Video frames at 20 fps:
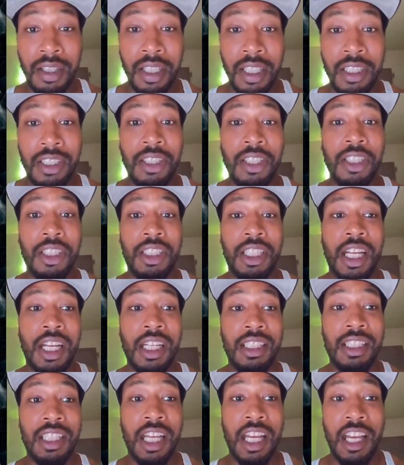He took
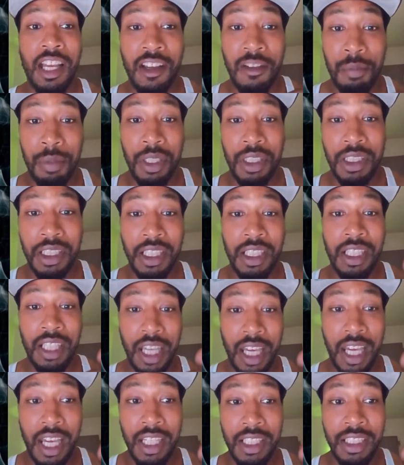shots at FBG
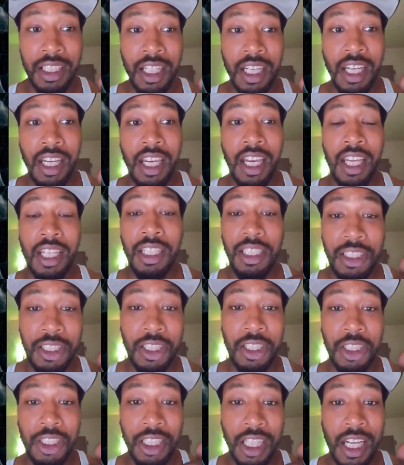Cash. And he
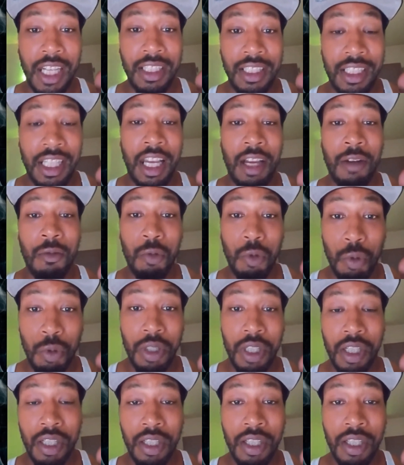took shots at Rooga.